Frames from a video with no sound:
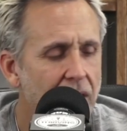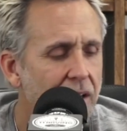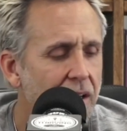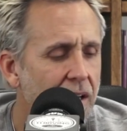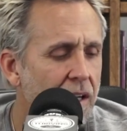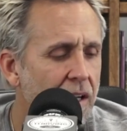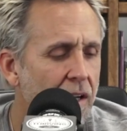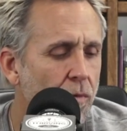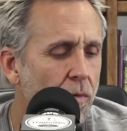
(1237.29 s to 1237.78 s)

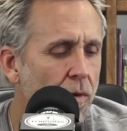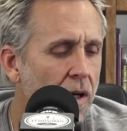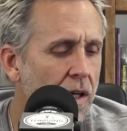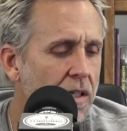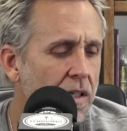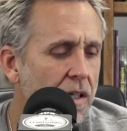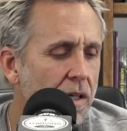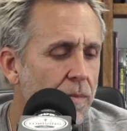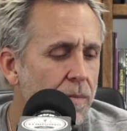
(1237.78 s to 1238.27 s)
And I
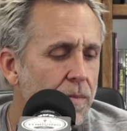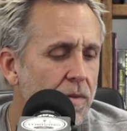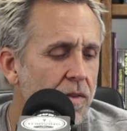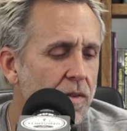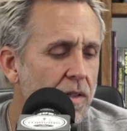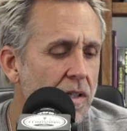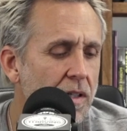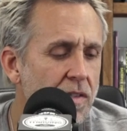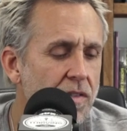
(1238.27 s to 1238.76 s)
walk up
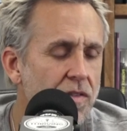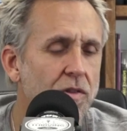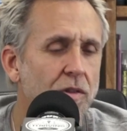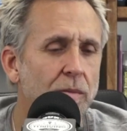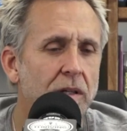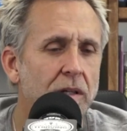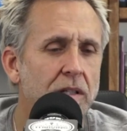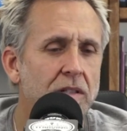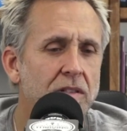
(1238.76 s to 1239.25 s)
to his tour
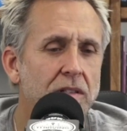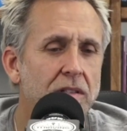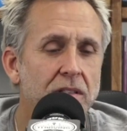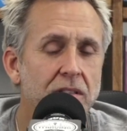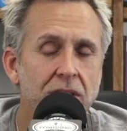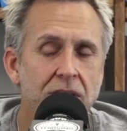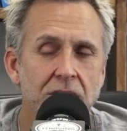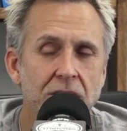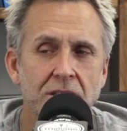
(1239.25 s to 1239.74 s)
bus and his
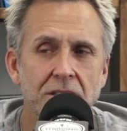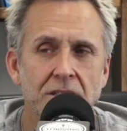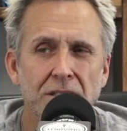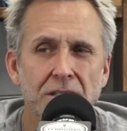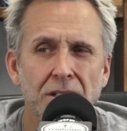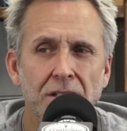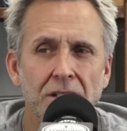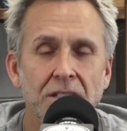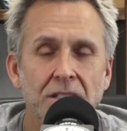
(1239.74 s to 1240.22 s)
assistant's
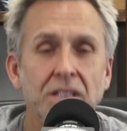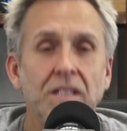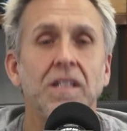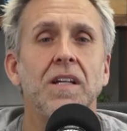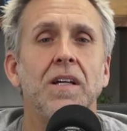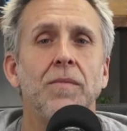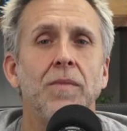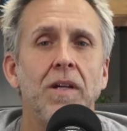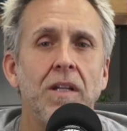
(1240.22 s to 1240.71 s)
there, and I was like,
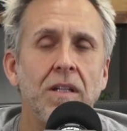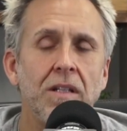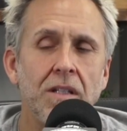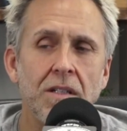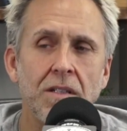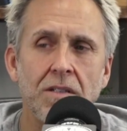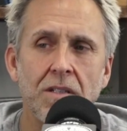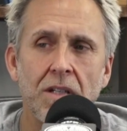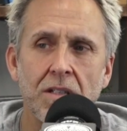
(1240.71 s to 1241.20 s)
hey man, I
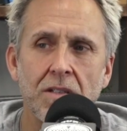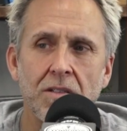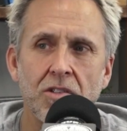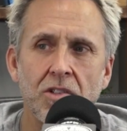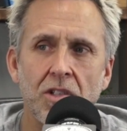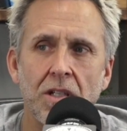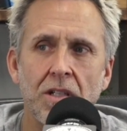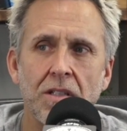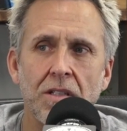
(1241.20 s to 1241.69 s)
got to talk to
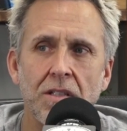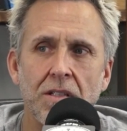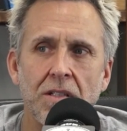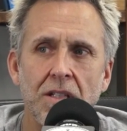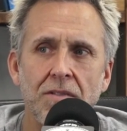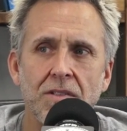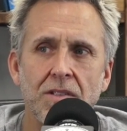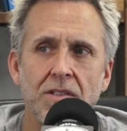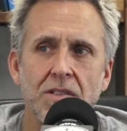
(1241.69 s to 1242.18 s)
Jonathan
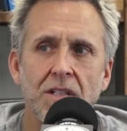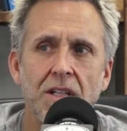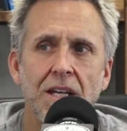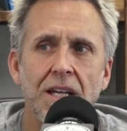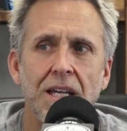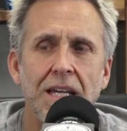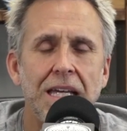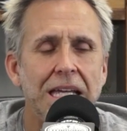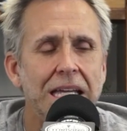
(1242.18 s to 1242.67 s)
Davis
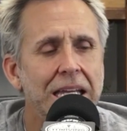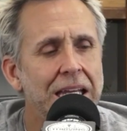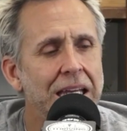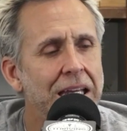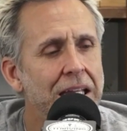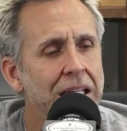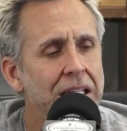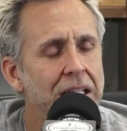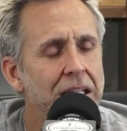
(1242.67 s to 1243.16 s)
or
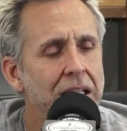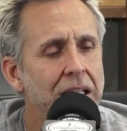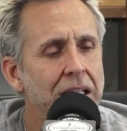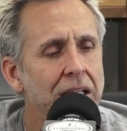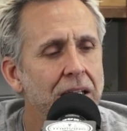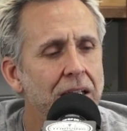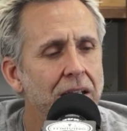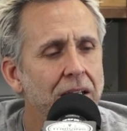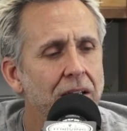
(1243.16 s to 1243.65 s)

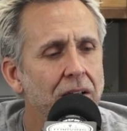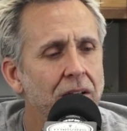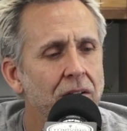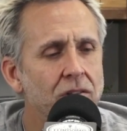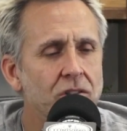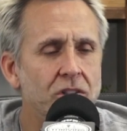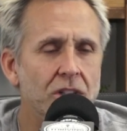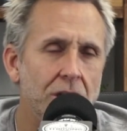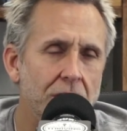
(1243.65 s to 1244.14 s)

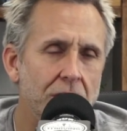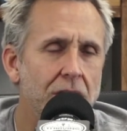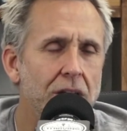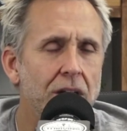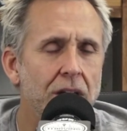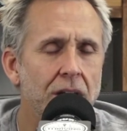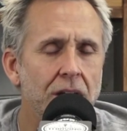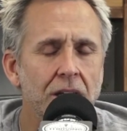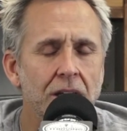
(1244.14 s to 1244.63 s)

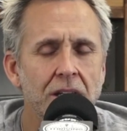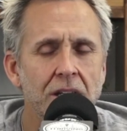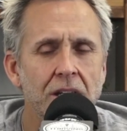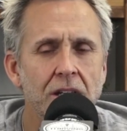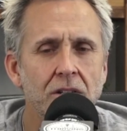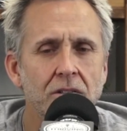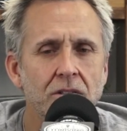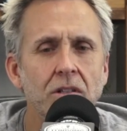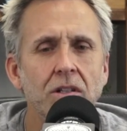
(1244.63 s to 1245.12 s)
JD. And then
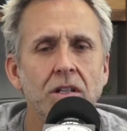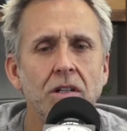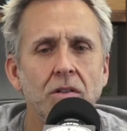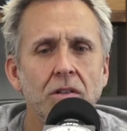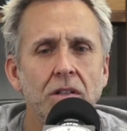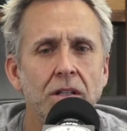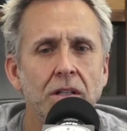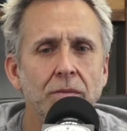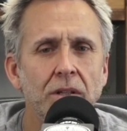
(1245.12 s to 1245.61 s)
he goes, okay,
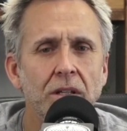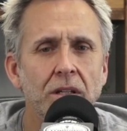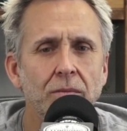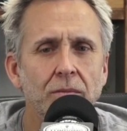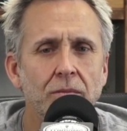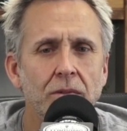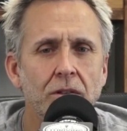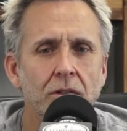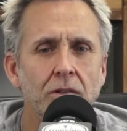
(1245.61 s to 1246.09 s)
hold on, let me get
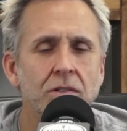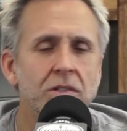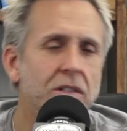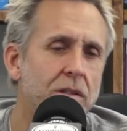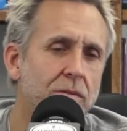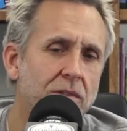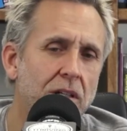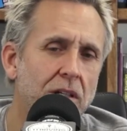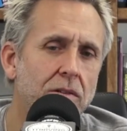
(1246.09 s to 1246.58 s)
him. Of course he
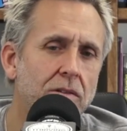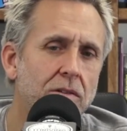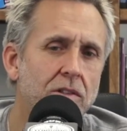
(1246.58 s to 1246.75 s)
comes out.